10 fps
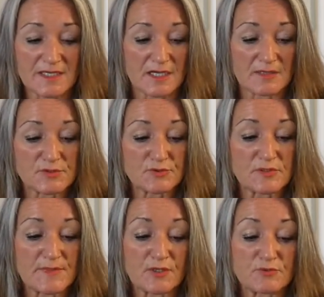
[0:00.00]
I'm talking
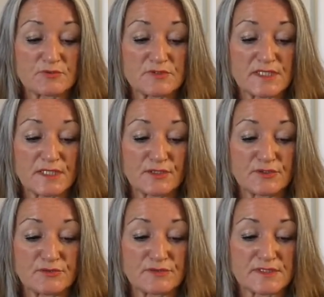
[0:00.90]
about quilting
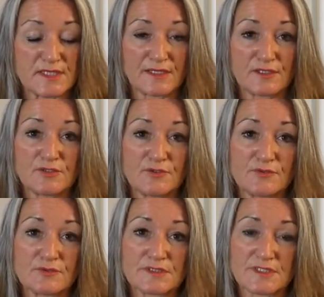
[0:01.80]
using
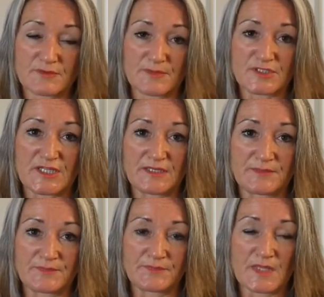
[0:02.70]
your sewing machine.
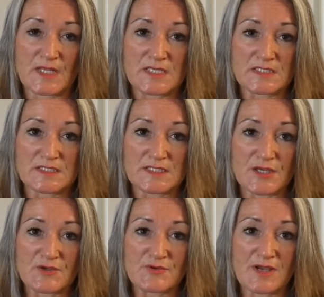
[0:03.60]

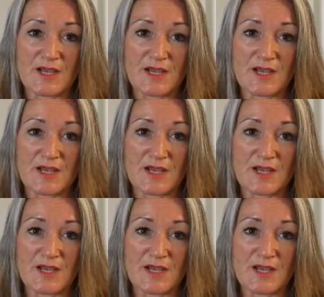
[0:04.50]
So